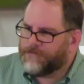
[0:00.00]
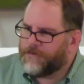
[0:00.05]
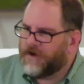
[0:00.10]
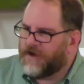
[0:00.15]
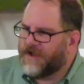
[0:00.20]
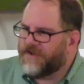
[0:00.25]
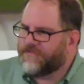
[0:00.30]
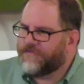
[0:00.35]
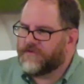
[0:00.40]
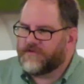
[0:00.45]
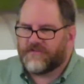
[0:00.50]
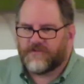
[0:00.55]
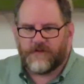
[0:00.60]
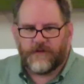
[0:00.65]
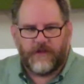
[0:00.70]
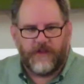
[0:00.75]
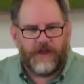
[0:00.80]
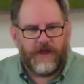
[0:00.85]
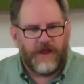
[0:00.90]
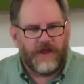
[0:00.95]
prophets
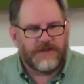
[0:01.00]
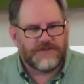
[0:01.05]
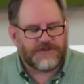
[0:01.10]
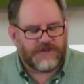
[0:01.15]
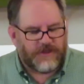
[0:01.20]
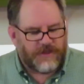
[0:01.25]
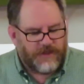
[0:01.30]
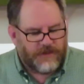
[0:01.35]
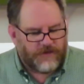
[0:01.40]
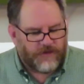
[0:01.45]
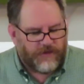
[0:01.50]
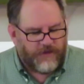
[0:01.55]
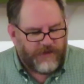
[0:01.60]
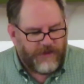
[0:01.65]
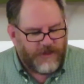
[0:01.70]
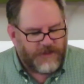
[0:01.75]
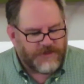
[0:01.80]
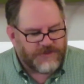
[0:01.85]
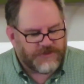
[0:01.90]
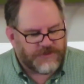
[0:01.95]
Elijah and
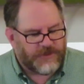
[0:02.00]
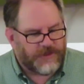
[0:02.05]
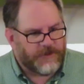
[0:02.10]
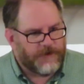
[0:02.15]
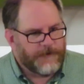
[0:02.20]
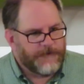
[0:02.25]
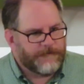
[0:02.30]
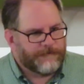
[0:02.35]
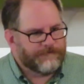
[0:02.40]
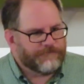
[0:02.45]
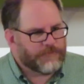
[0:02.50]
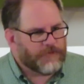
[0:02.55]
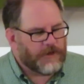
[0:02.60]
Elisha